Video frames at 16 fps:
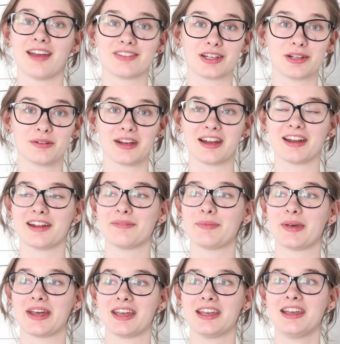everywhere.
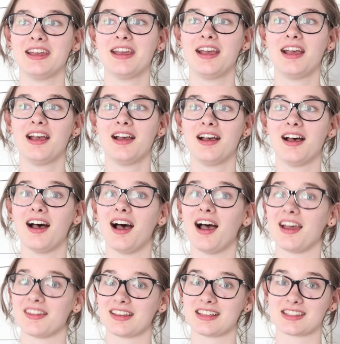But
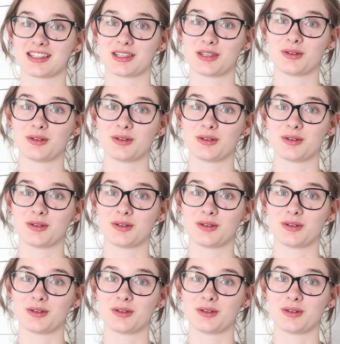I think it's the